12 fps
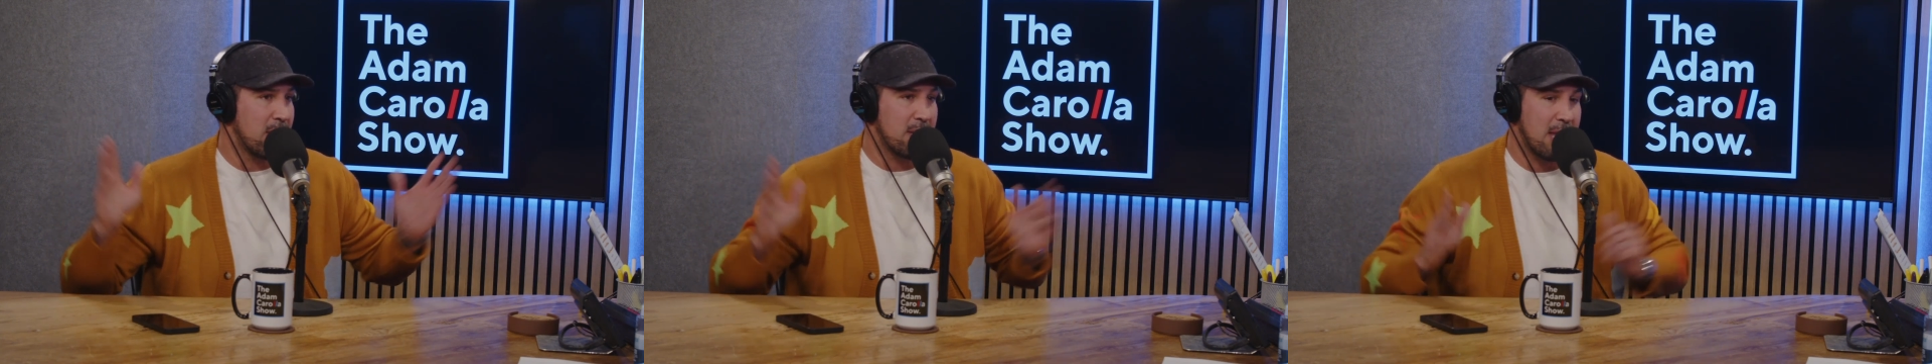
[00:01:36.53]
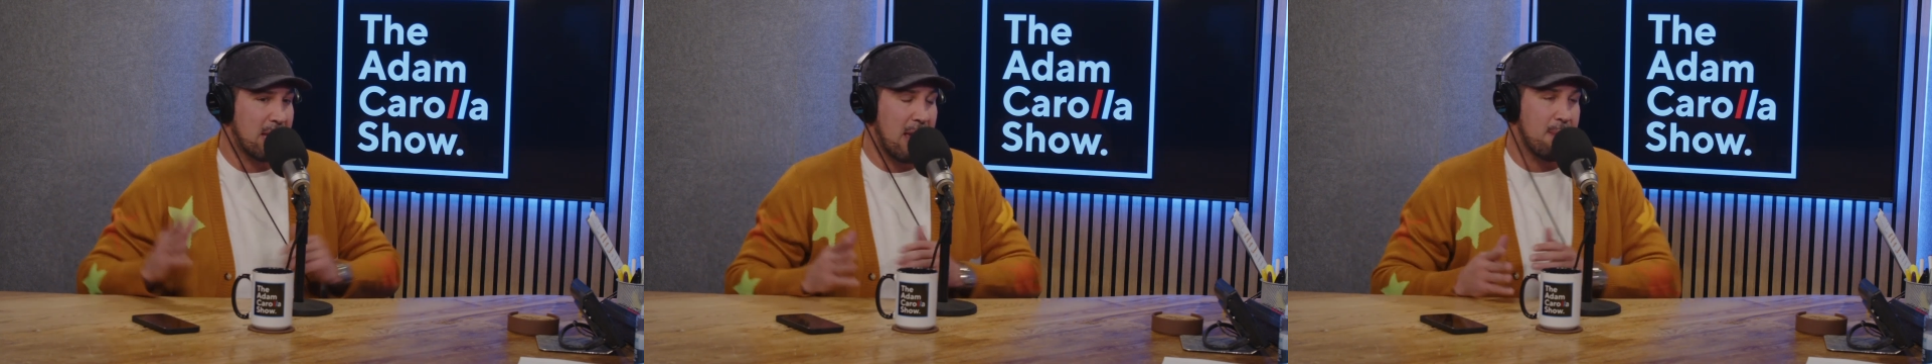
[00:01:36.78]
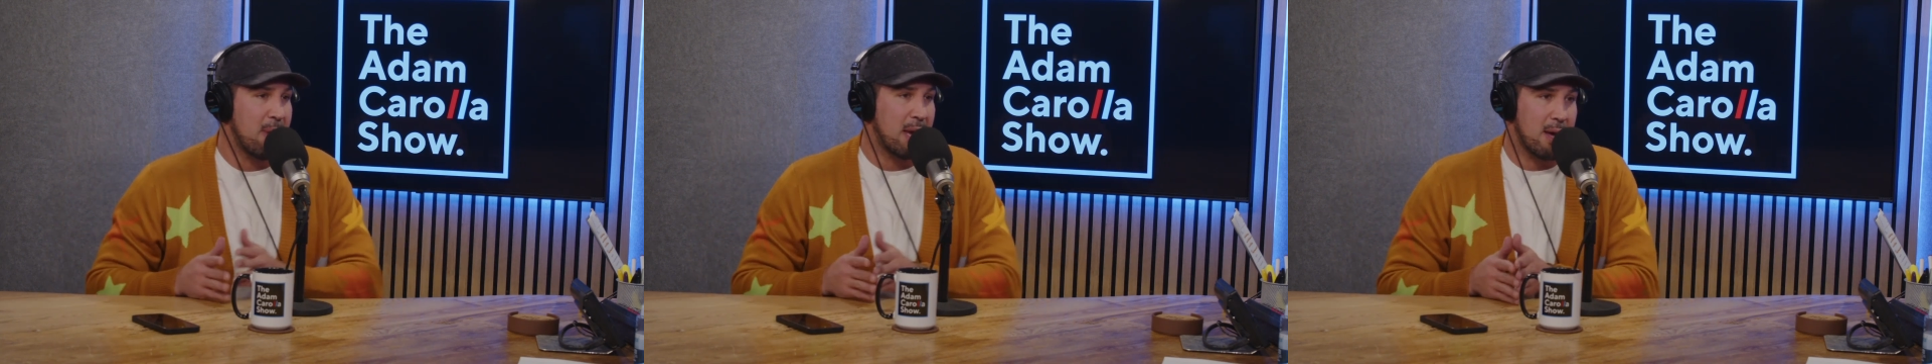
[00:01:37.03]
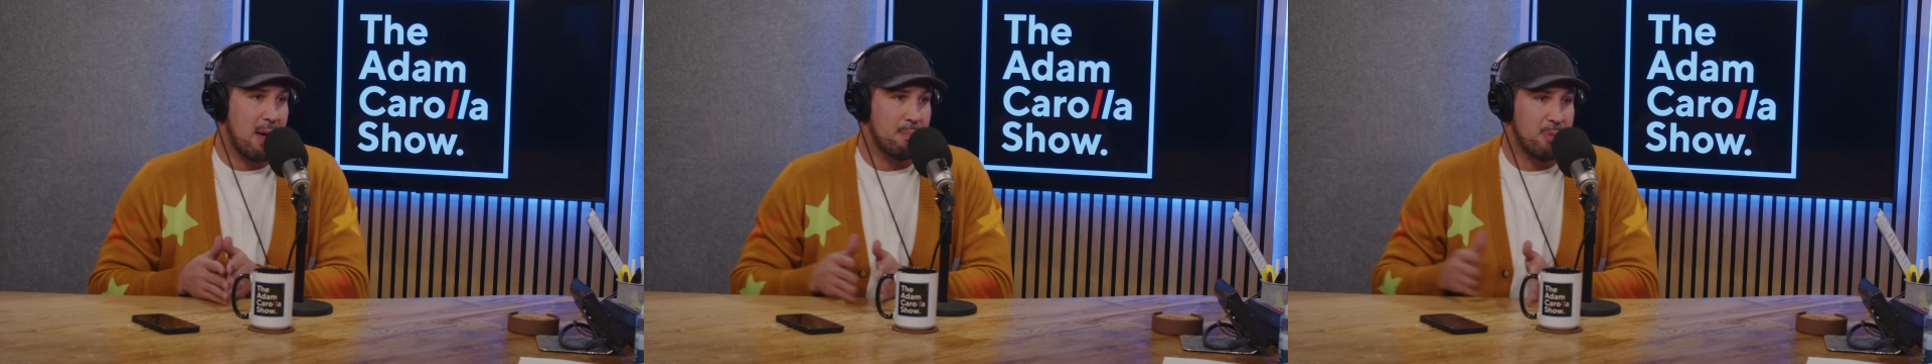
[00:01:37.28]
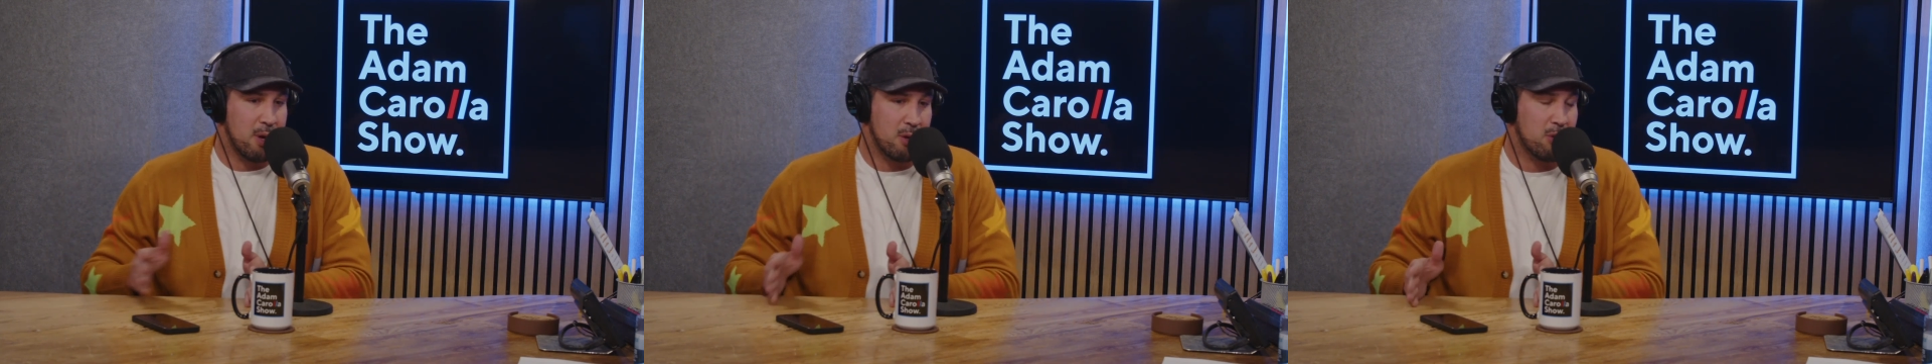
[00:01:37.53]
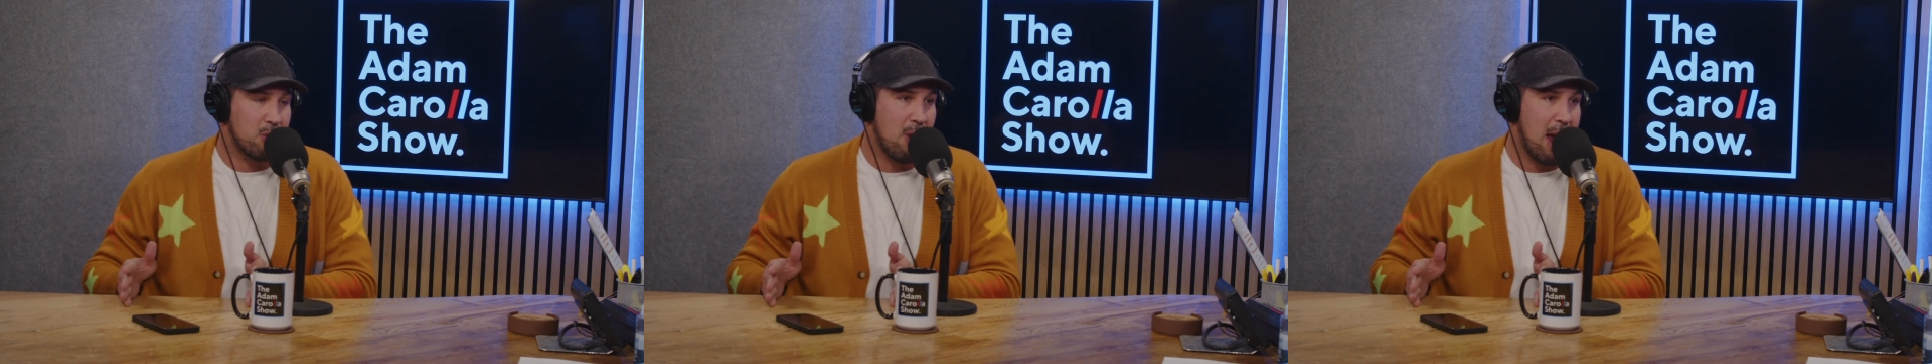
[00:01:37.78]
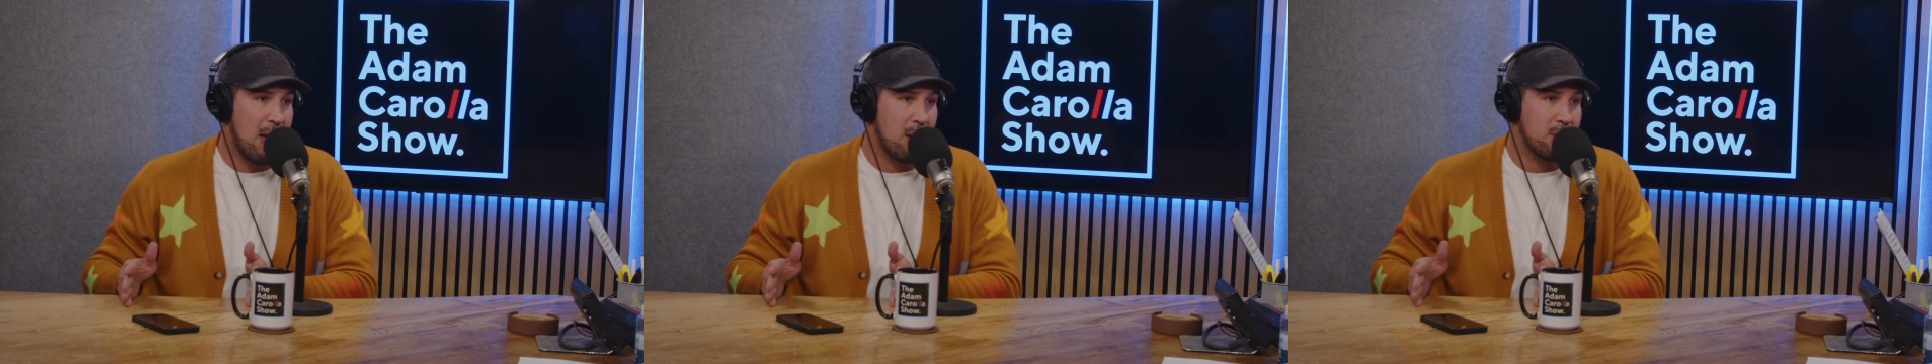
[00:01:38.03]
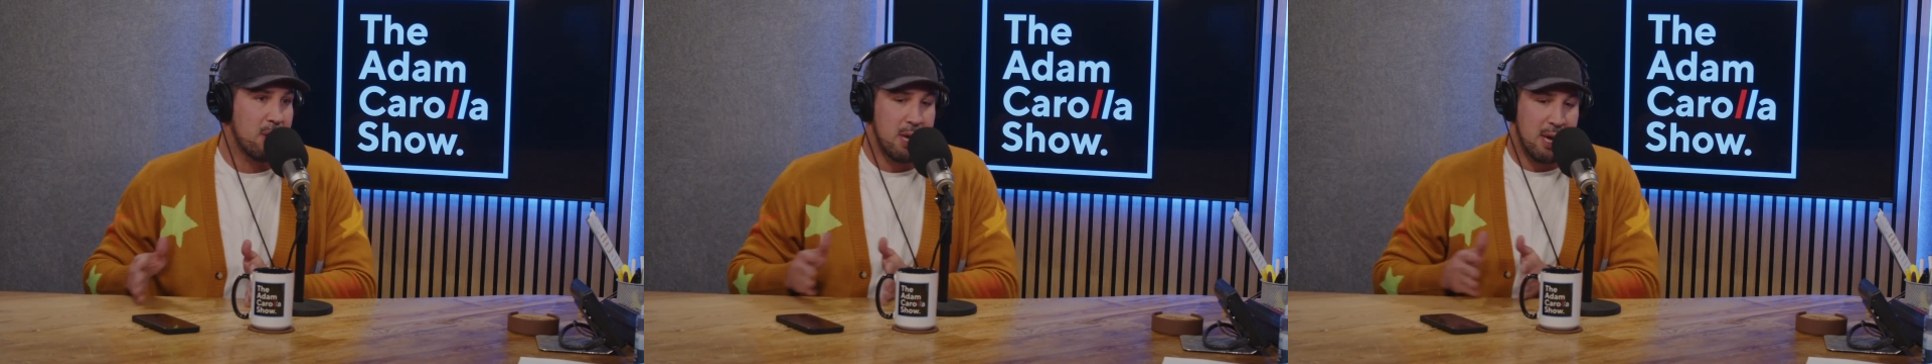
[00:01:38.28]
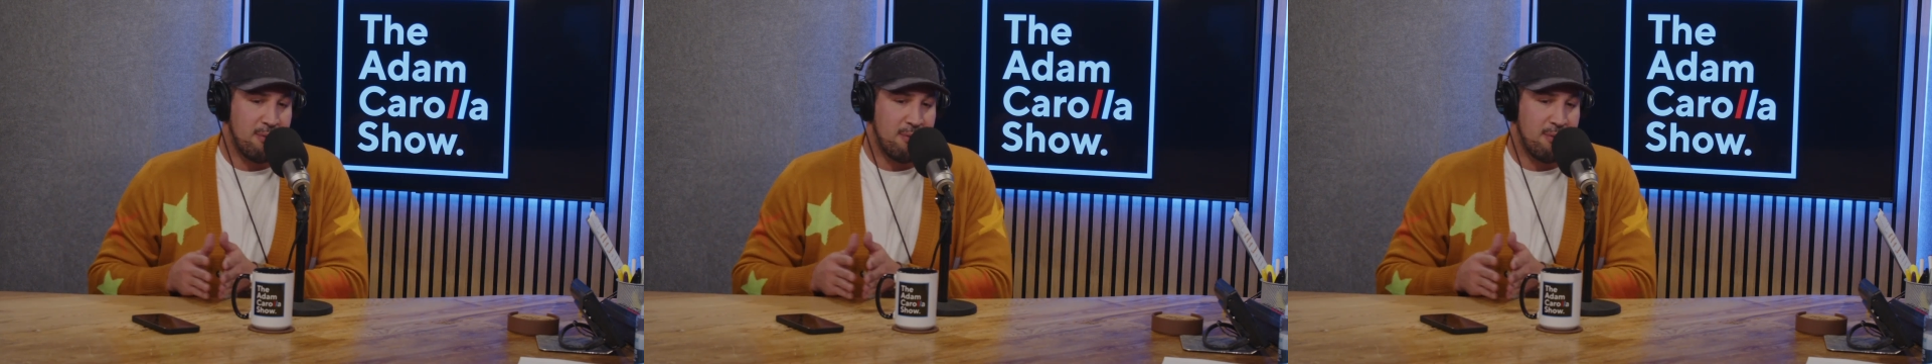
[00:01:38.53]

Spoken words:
They can't make up the ground.